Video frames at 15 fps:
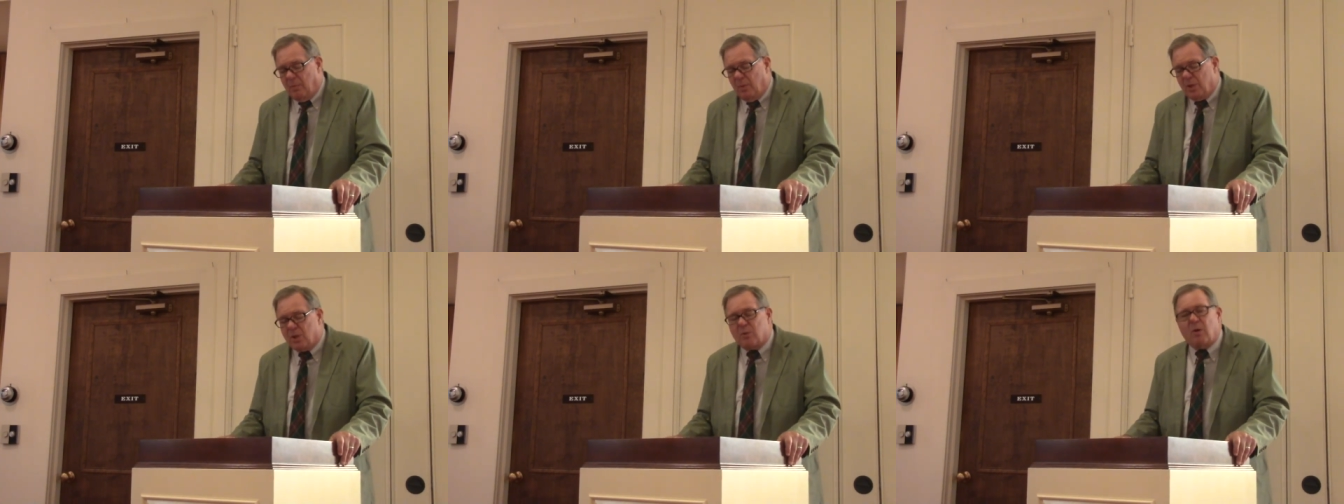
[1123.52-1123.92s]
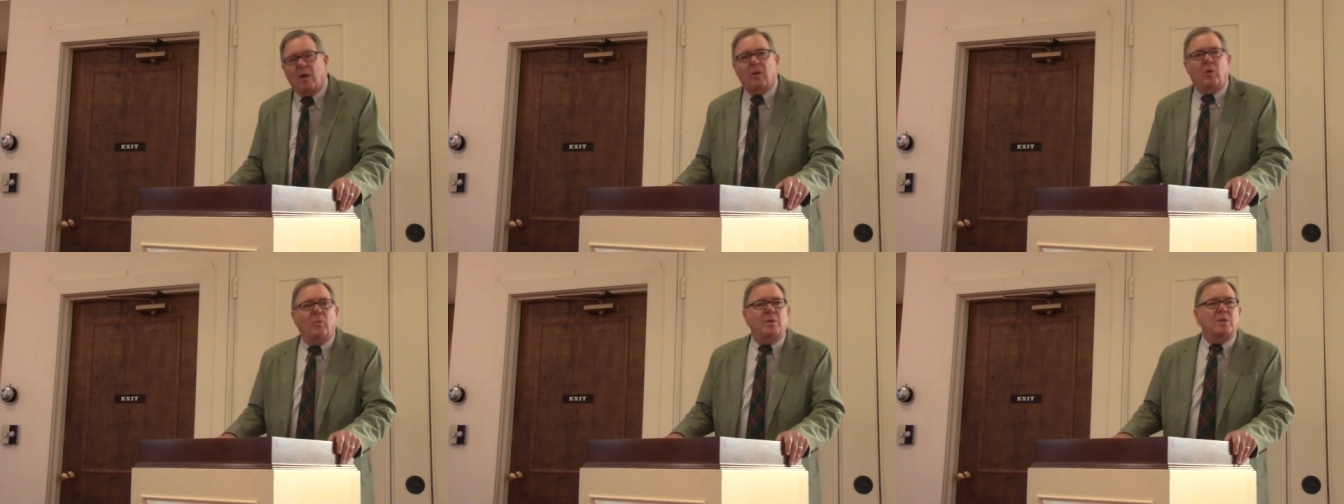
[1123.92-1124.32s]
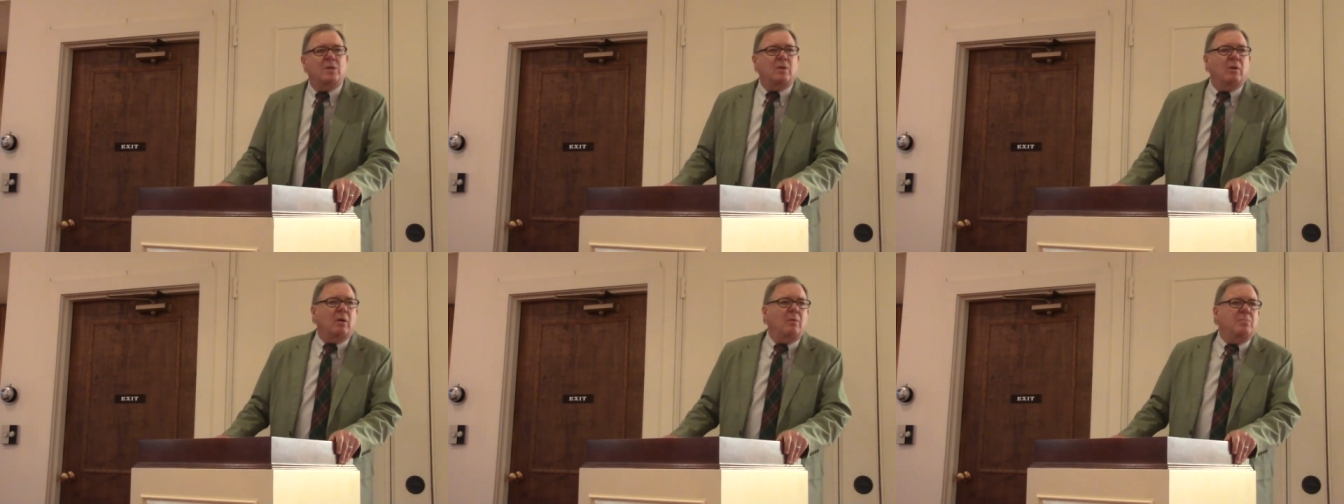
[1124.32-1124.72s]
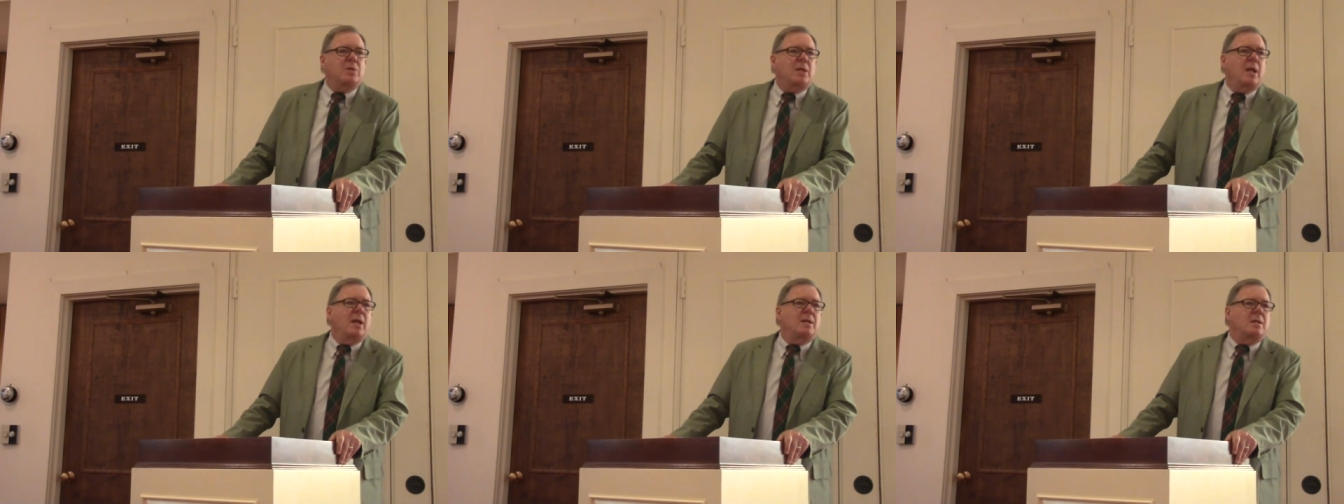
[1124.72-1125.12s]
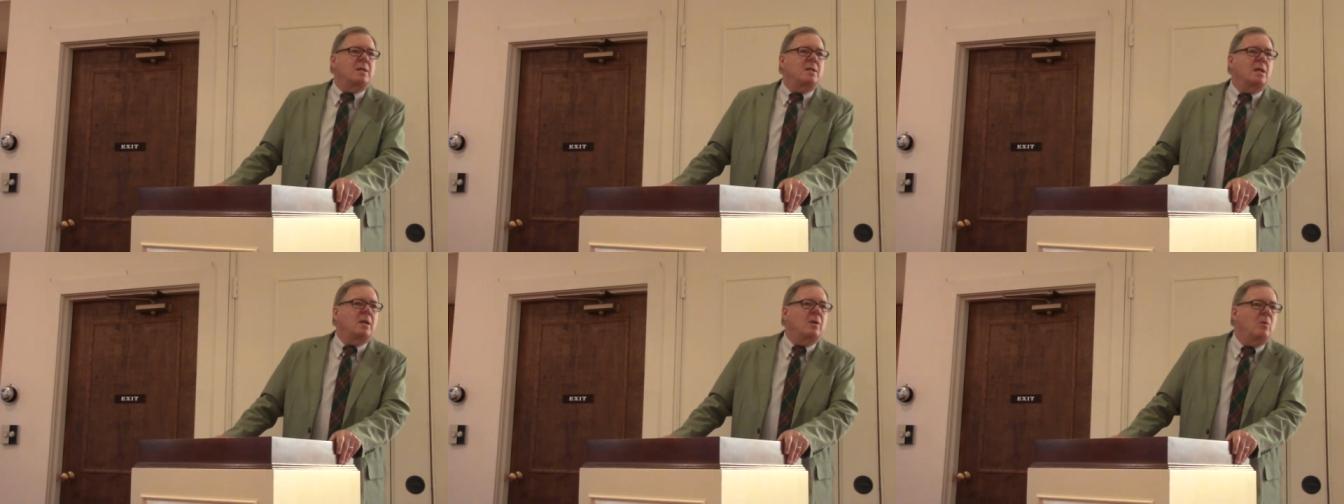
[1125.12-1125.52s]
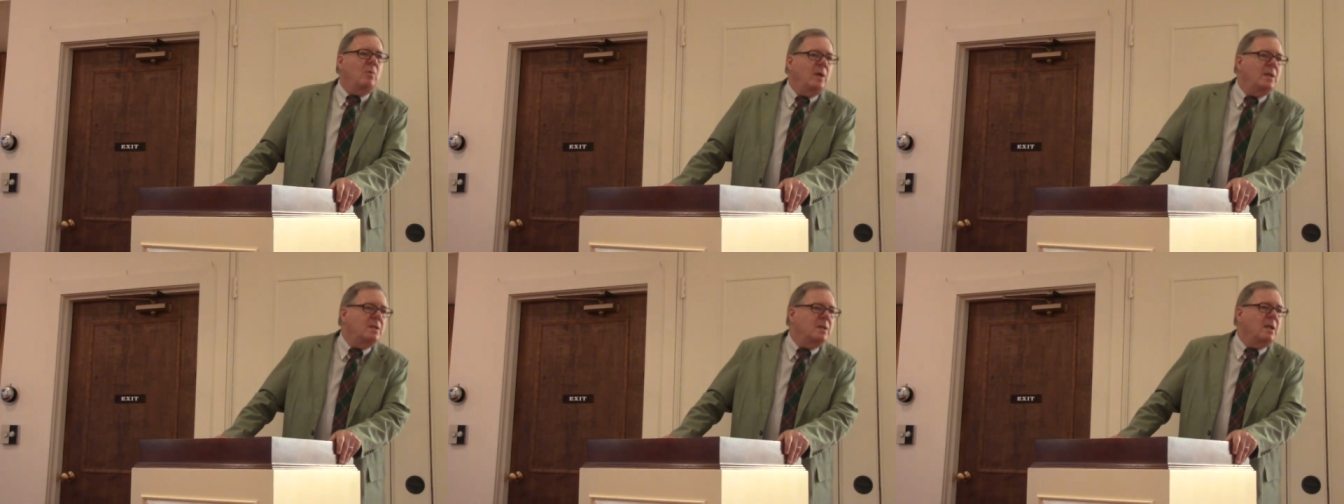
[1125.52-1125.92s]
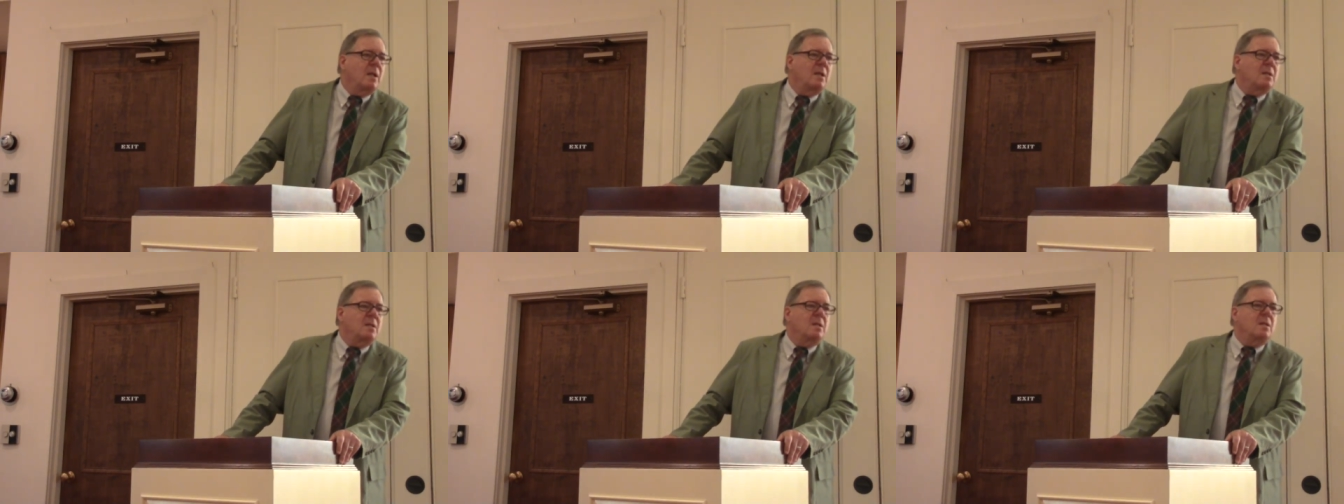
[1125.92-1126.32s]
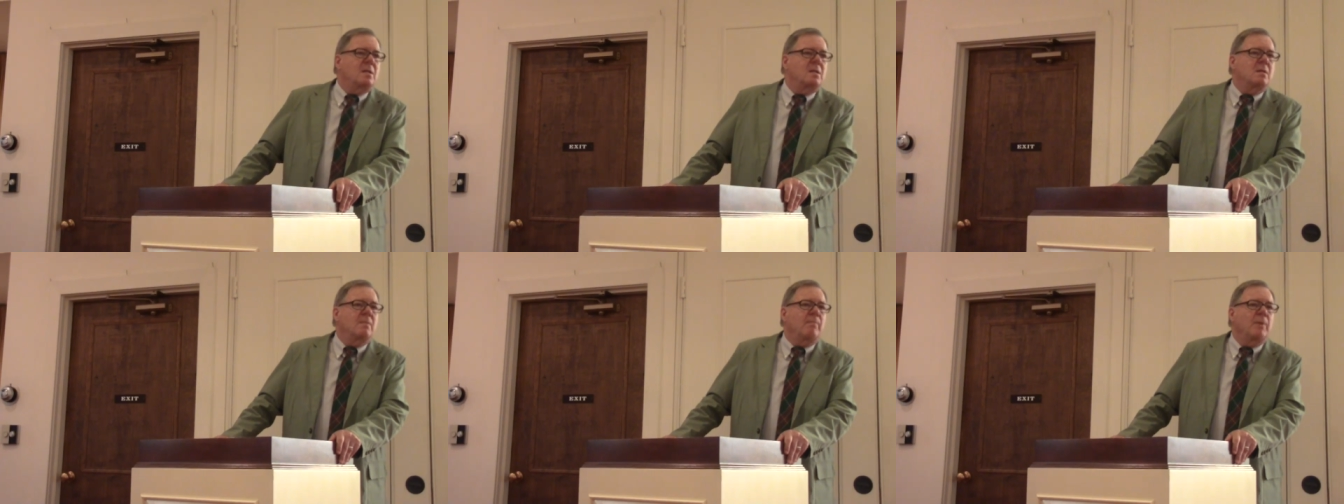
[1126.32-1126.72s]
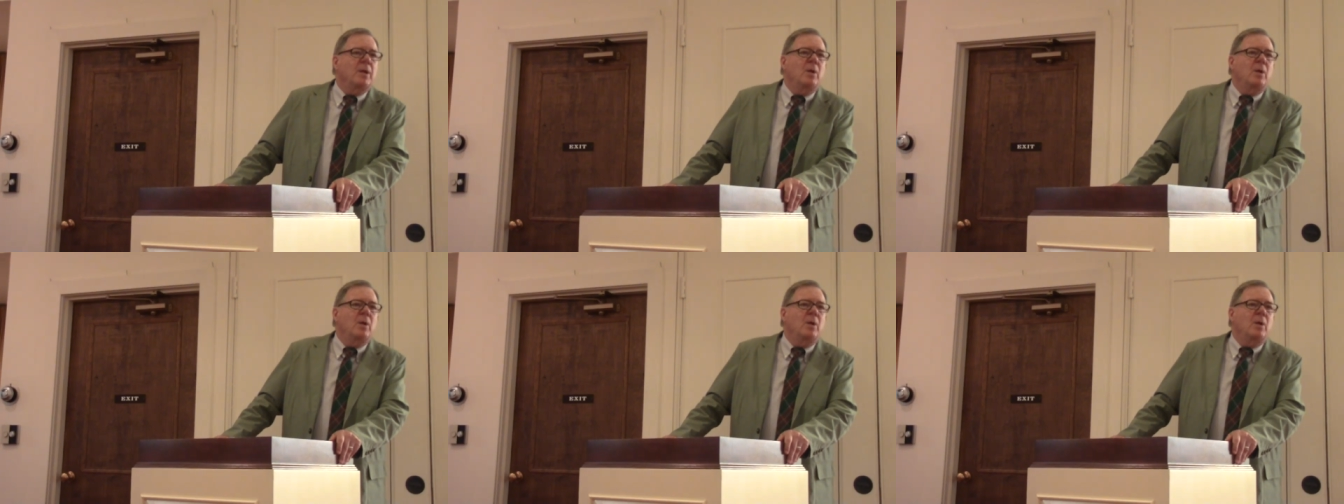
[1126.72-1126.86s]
We struggle with circumstances and coincidences.